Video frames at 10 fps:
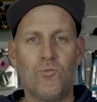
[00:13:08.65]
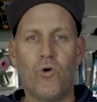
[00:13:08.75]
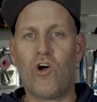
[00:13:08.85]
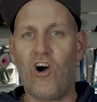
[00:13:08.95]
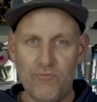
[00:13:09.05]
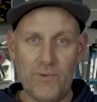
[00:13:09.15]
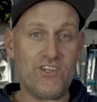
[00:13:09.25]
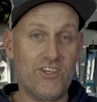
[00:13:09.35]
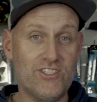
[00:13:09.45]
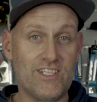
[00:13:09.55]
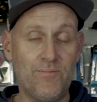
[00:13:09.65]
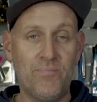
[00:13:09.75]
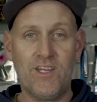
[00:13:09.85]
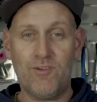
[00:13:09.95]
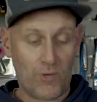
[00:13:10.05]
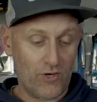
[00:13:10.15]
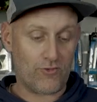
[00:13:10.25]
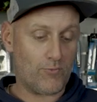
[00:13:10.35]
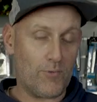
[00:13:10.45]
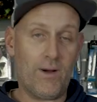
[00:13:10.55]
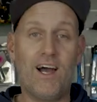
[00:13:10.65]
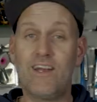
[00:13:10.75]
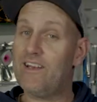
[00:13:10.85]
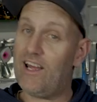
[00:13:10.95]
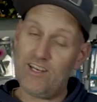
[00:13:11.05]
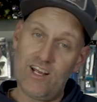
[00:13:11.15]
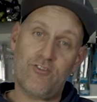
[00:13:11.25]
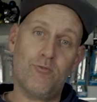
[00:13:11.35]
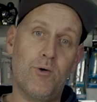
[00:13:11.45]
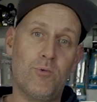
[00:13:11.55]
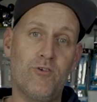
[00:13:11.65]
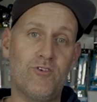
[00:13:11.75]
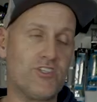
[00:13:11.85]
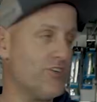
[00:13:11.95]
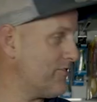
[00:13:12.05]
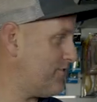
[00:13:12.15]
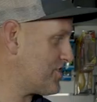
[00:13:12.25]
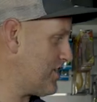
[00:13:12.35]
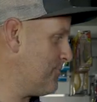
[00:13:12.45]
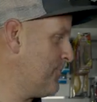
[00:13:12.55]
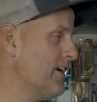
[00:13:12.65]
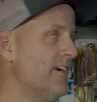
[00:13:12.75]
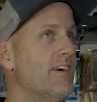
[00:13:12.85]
What I've been using, both for my marlin and now for my bluefin tuna fishing,